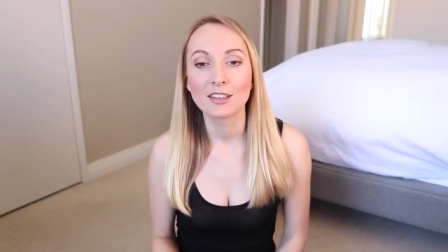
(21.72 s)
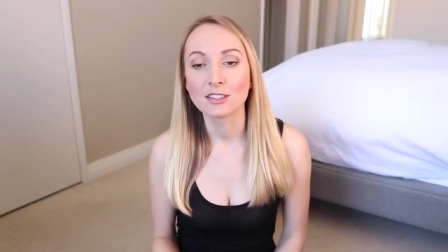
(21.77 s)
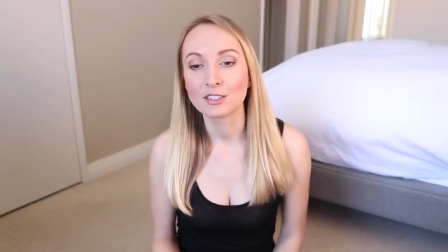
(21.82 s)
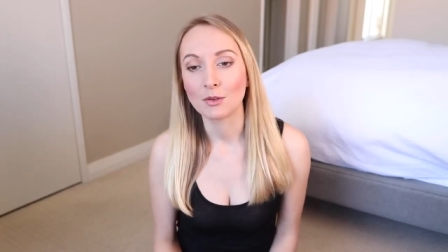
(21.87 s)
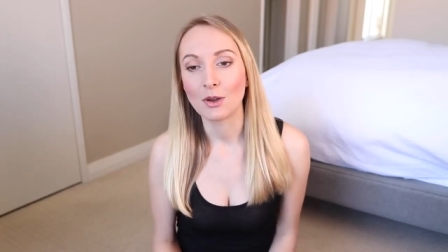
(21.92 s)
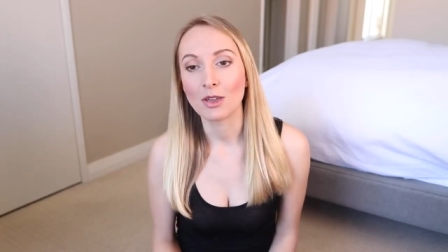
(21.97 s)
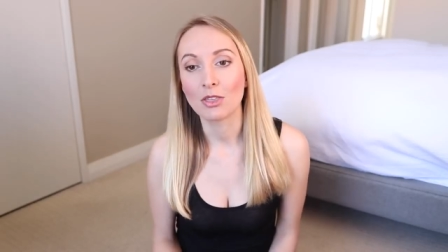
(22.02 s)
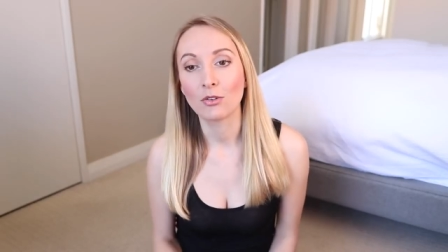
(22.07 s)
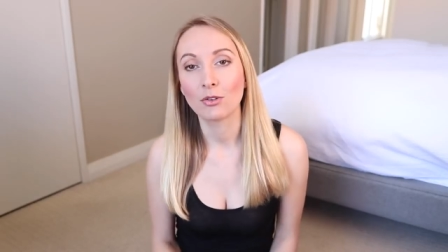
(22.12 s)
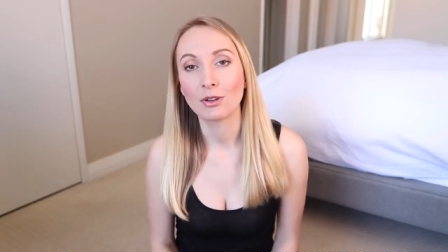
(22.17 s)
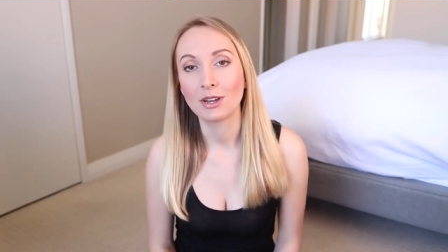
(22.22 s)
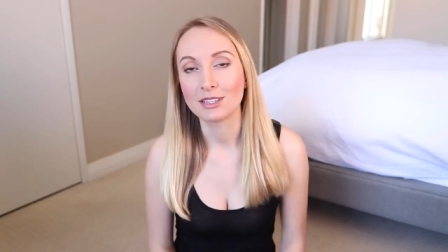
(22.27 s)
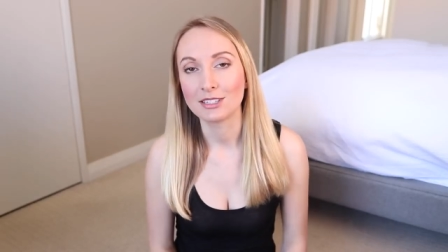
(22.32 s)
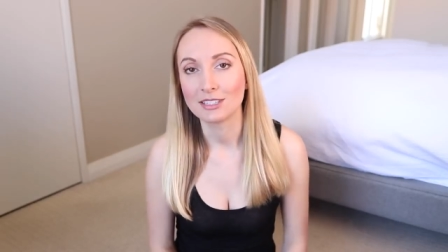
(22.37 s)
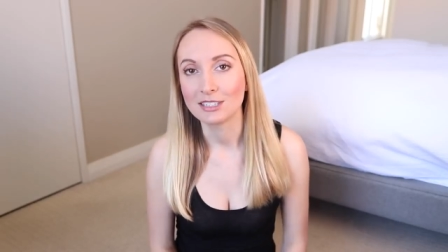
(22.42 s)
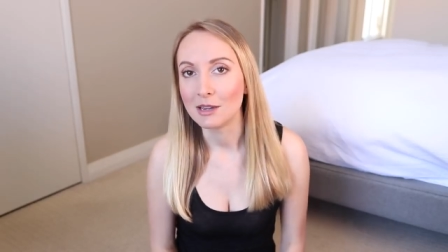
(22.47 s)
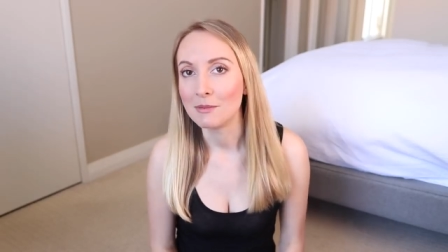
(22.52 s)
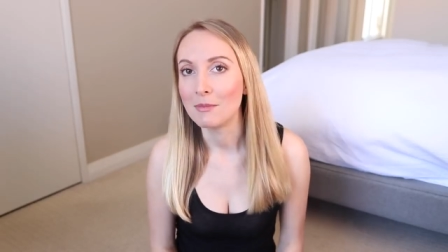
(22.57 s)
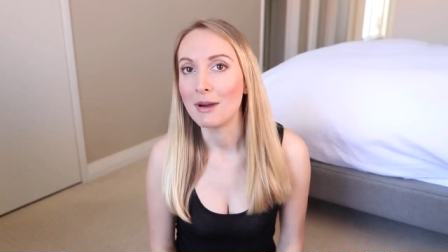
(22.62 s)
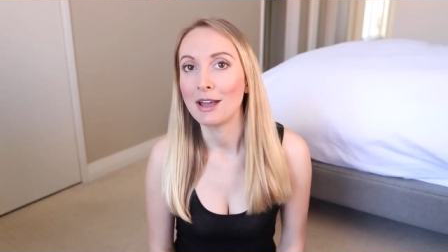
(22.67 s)
so I thought
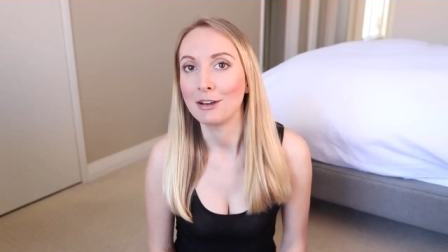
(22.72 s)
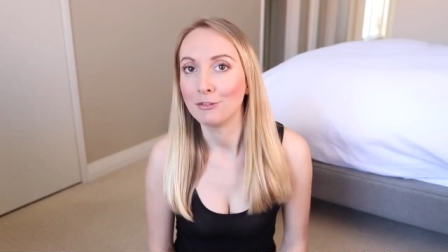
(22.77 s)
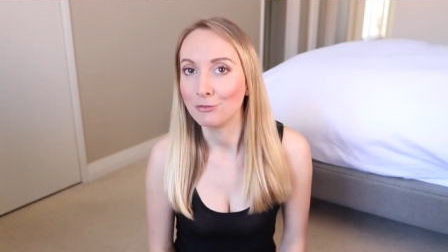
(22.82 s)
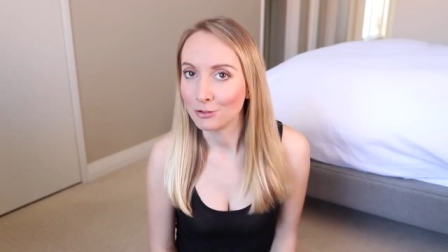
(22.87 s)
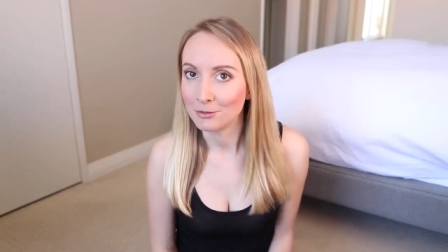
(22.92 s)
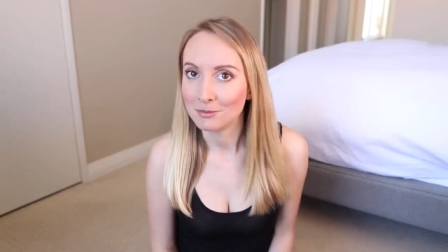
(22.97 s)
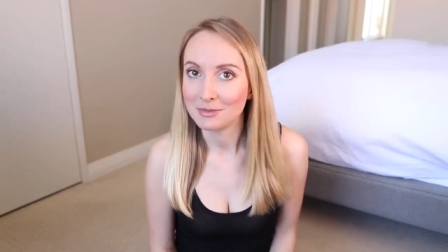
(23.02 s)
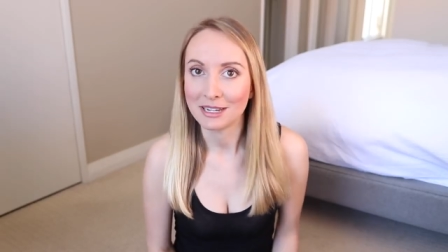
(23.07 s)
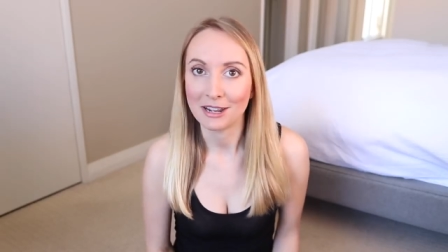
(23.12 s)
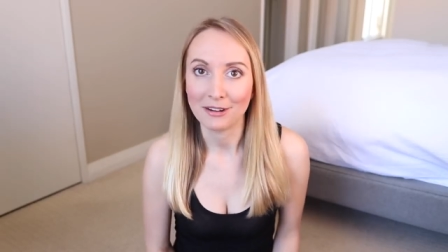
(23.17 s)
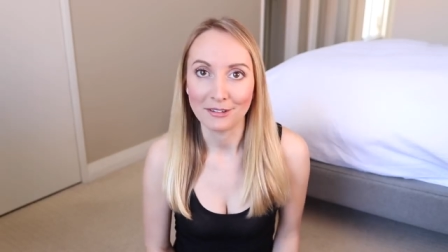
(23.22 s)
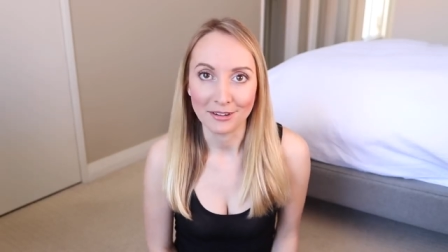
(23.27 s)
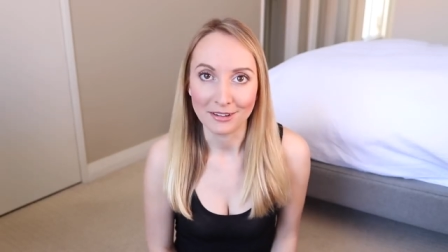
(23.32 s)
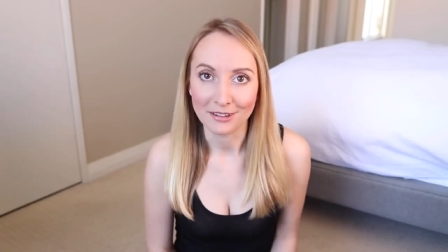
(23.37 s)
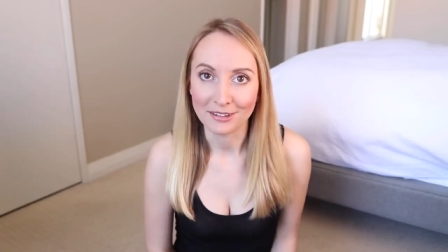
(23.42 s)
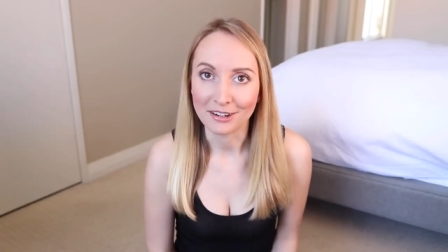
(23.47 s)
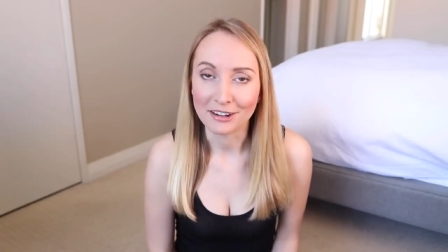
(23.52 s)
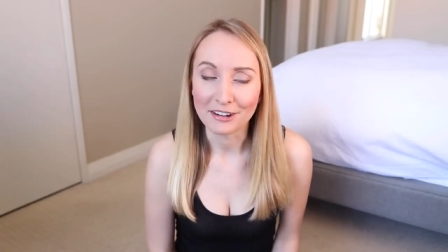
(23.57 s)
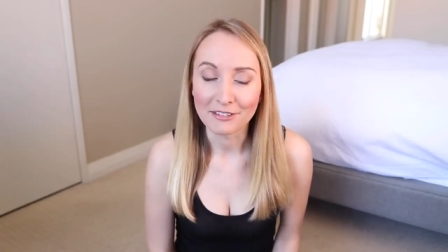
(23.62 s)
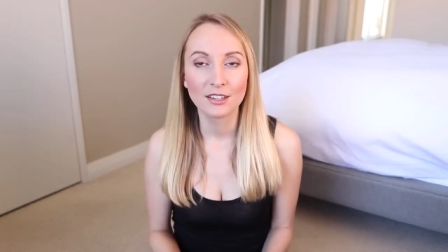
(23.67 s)
I'd share mine from down
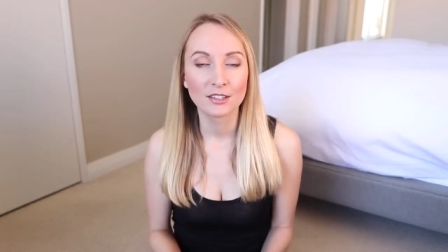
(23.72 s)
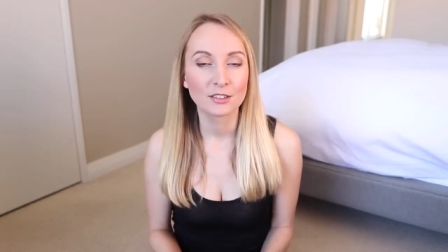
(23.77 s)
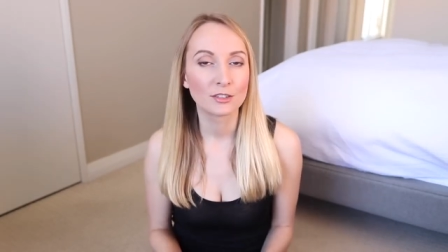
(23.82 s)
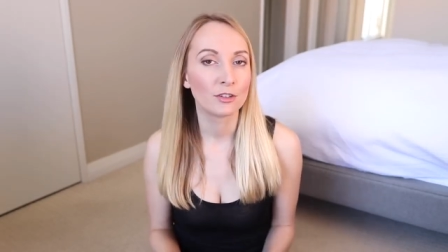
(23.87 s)
under.